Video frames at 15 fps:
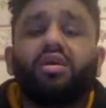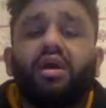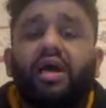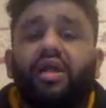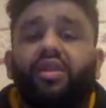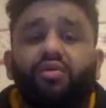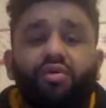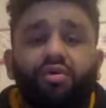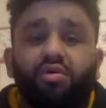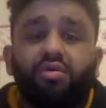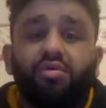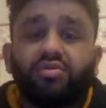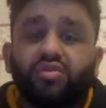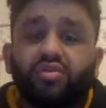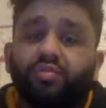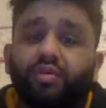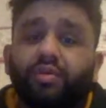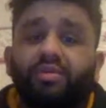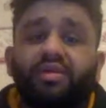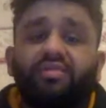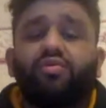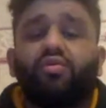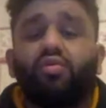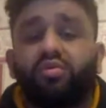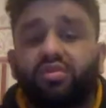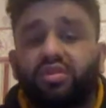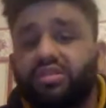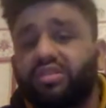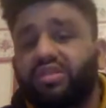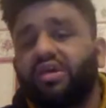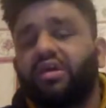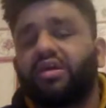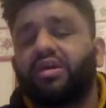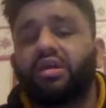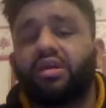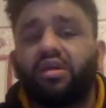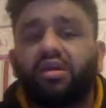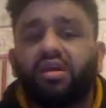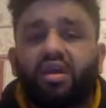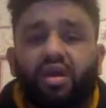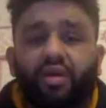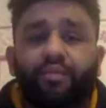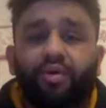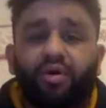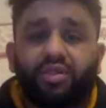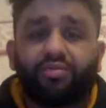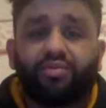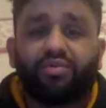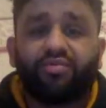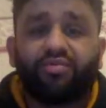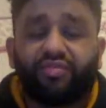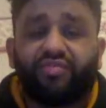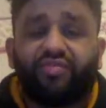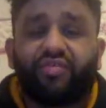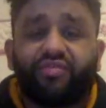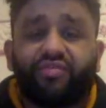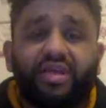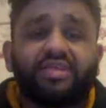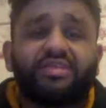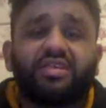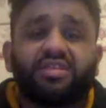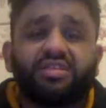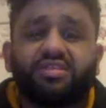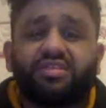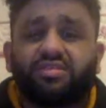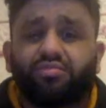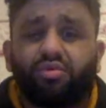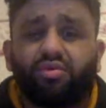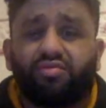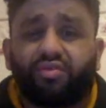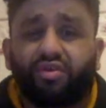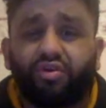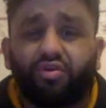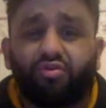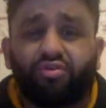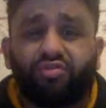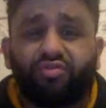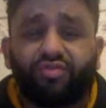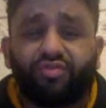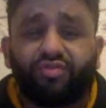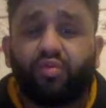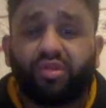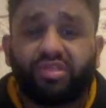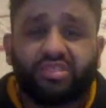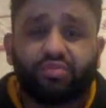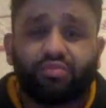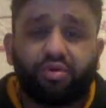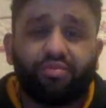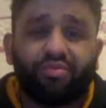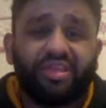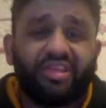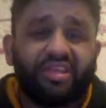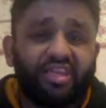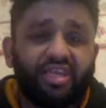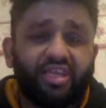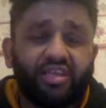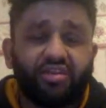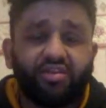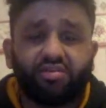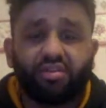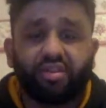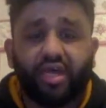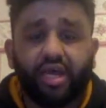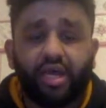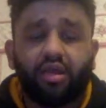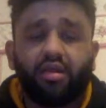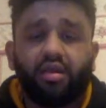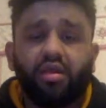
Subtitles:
I know some people have called this a possible 50-50. I see this as more of a grudge fight, which is probably leading to that.